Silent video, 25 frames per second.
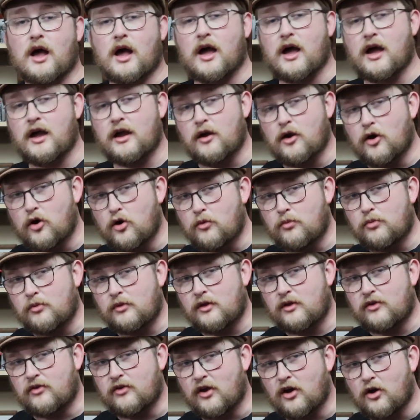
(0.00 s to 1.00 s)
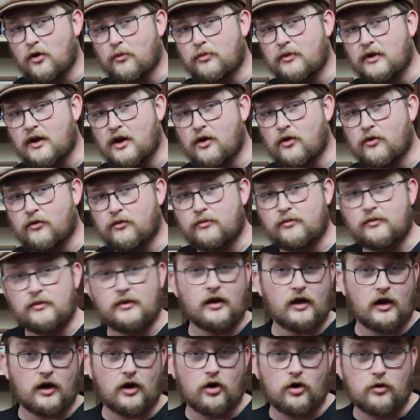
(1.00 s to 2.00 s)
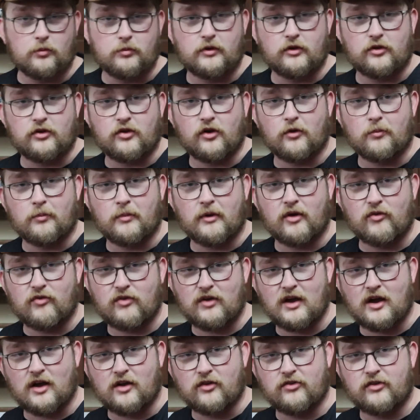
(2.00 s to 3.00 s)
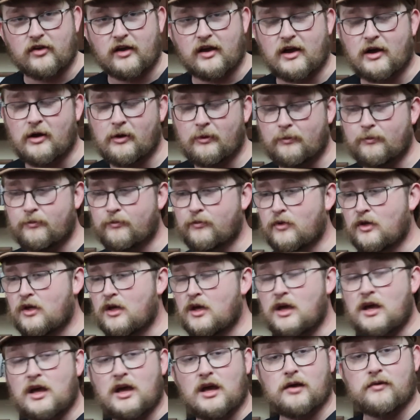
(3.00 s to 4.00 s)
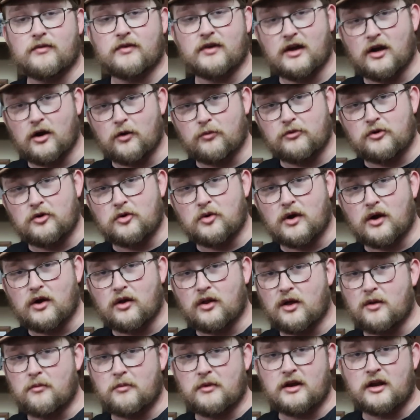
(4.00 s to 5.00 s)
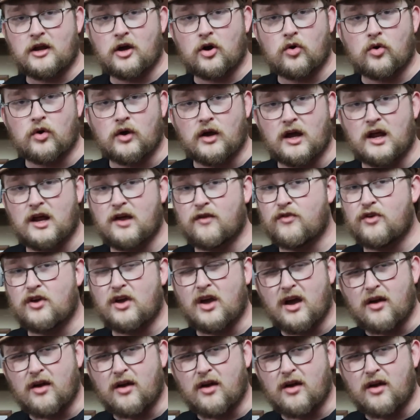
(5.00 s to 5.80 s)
I hope this helped out. I hope this helped my fiance out. If it helped you out, let me know. And if you